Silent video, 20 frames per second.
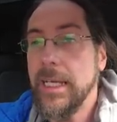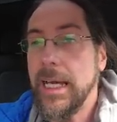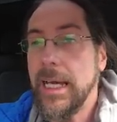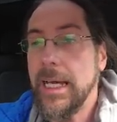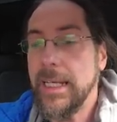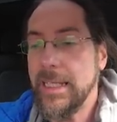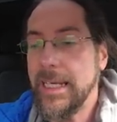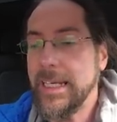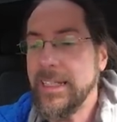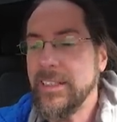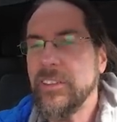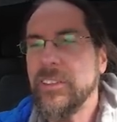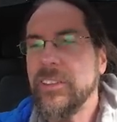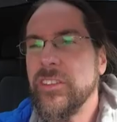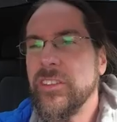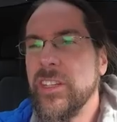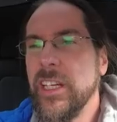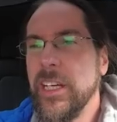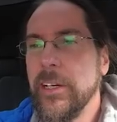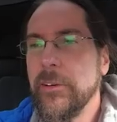I like the
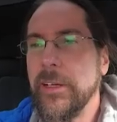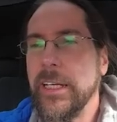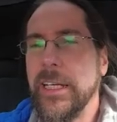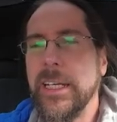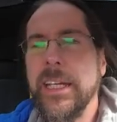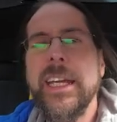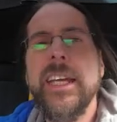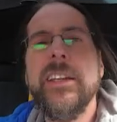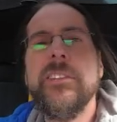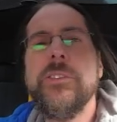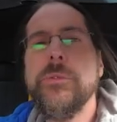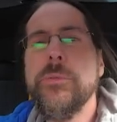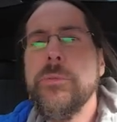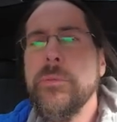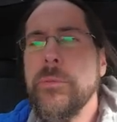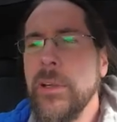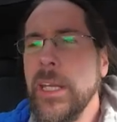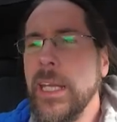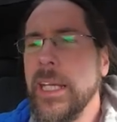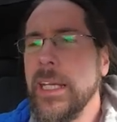steering. It's
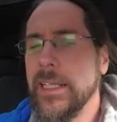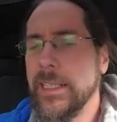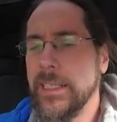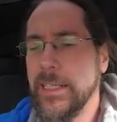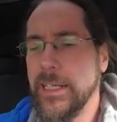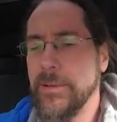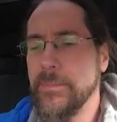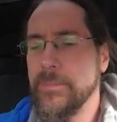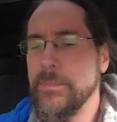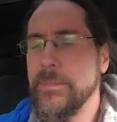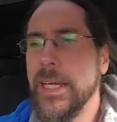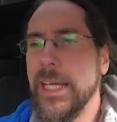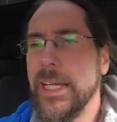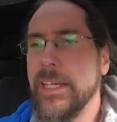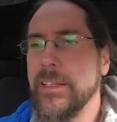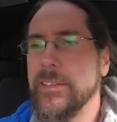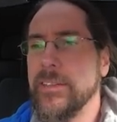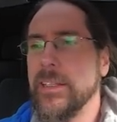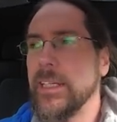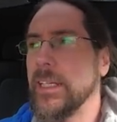really
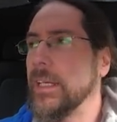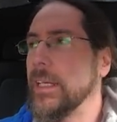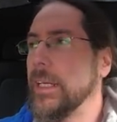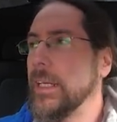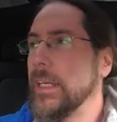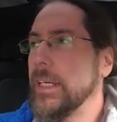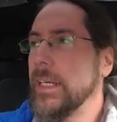amazing.